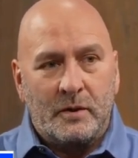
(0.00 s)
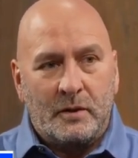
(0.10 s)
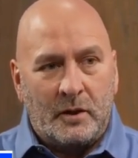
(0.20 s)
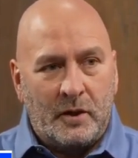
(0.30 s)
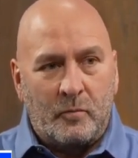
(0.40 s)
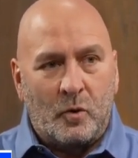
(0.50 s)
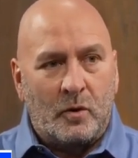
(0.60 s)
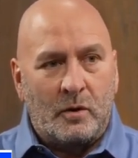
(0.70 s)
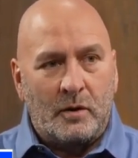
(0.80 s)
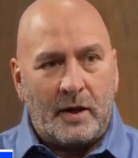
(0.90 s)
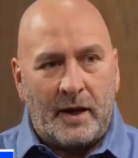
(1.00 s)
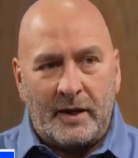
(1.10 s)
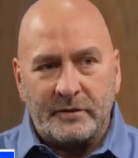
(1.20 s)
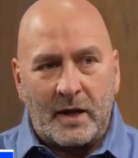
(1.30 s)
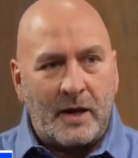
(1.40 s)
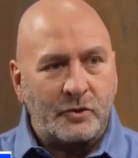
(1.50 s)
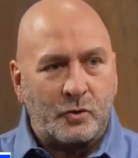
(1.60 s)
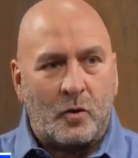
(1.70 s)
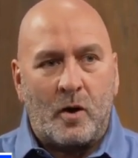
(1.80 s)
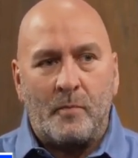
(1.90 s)
liberal,
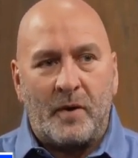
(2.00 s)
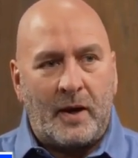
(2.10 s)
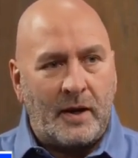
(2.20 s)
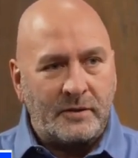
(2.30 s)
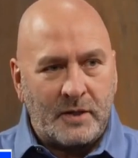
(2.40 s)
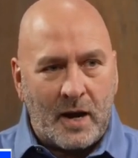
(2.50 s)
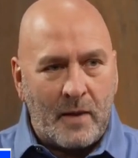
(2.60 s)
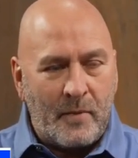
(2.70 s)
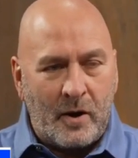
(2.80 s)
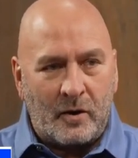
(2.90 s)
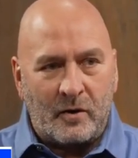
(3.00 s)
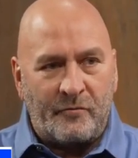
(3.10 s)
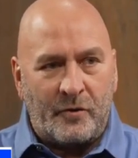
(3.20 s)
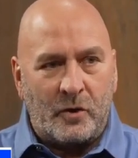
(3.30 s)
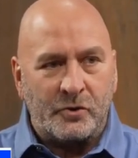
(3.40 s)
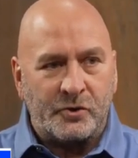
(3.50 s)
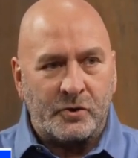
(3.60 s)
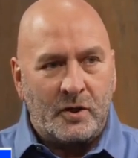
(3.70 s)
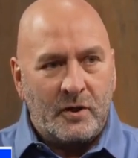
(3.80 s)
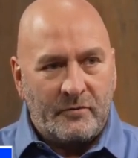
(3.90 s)
anti-Trump, anti-America First
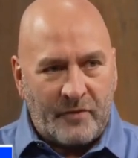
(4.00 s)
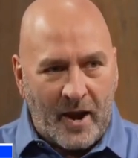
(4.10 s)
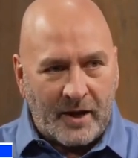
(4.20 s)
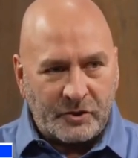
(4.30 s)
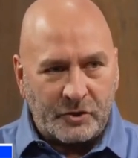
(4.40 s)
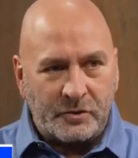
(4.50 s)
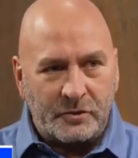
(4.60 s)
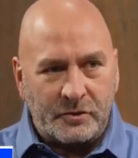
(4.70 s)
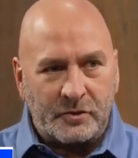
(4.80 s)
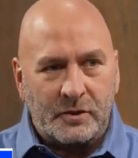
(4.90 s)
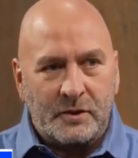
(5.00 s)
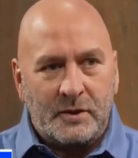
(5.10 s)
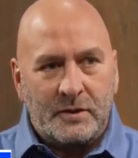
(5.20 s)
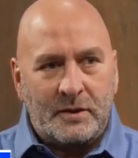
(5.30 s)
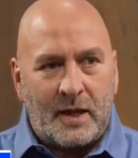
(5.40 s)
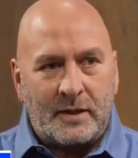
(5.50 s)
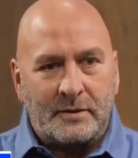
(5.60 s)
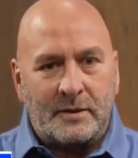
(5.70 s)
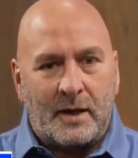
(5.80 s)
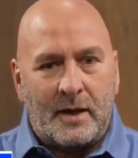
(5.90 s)
factions that
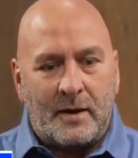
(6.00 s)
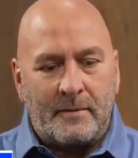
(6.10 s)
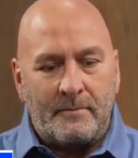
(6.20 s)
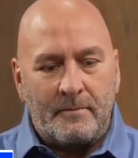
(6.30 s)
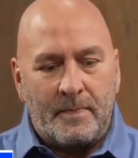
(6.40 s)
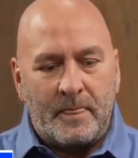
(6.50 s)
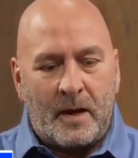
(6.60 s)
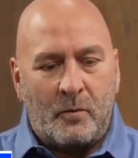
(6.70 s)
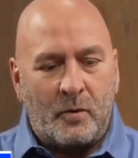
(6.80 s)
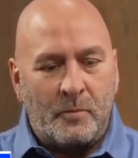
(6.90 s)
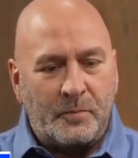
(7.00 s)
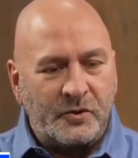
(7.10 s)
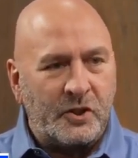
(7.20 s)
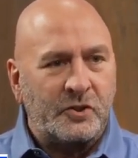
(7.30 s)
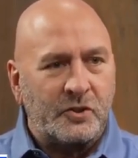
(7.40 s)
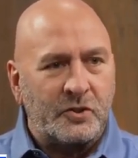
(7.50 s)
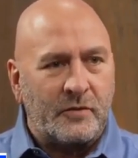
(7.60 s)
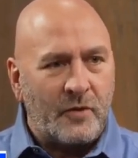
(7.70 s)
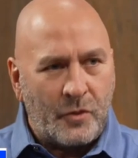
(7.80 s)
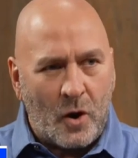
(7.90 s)
were in positions
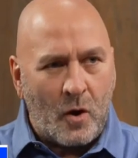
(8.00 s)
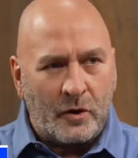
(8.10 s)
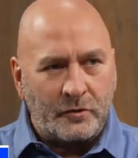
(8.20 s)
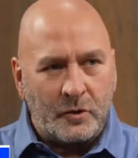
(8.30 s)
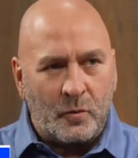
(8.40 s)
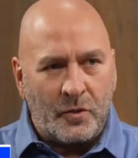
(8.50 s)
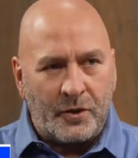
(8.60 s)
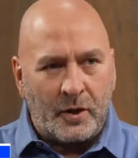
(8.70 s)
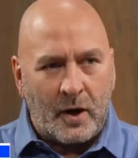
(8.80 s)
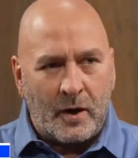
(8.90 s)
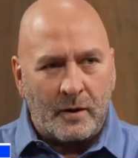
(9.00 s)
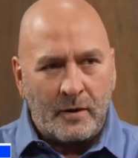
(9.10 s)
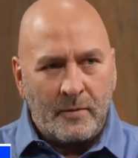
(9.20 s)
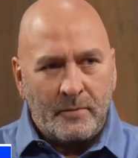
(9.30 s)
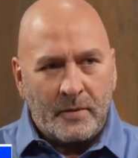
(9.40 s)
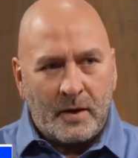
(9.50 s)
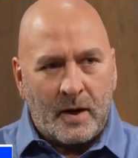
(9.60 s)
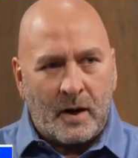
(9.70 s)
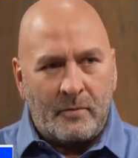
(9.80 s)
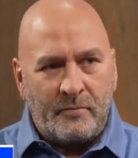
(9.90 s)
of authority within
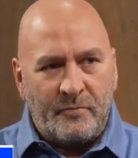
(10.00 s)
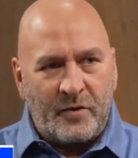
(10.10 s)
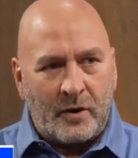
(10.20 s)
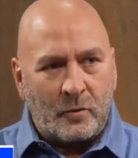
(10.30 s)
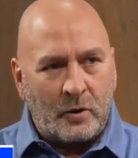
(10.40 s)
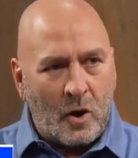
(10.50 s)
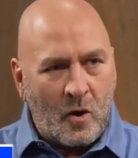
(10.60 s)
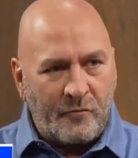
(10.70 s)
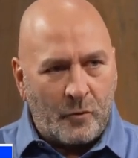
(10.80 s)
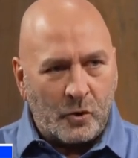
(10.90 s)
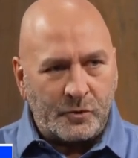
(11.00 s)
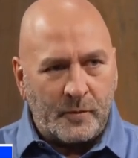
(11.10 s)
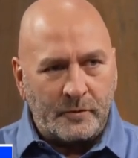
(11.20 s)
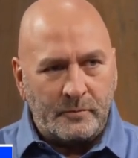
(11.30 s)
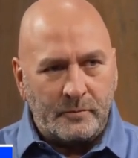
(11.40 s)
our federal law enforcement